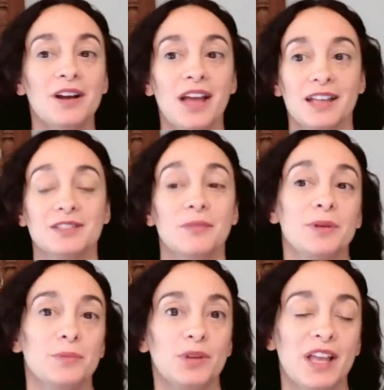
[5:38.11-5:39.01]
and some
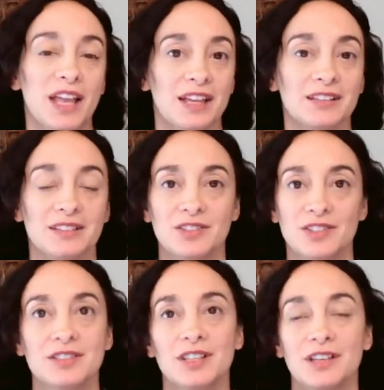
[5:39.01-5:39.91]
people can't? And
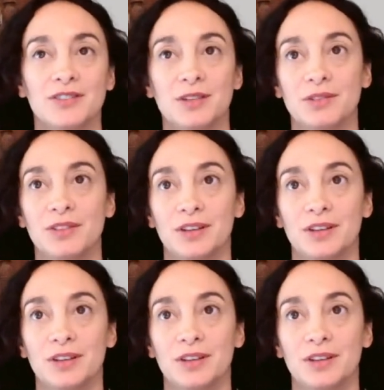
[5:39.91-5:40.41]
just to give you